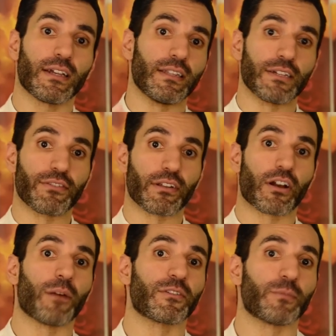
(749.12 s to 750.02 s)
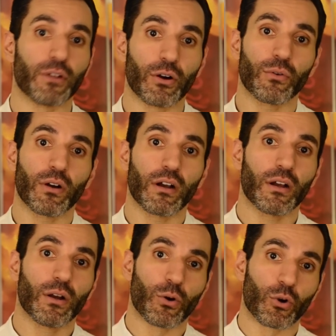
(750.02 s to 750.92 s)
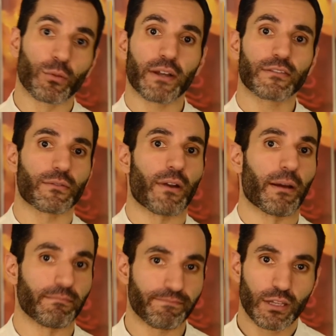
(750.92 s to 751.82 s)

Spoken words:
leave it in the comments below or in my Instagram.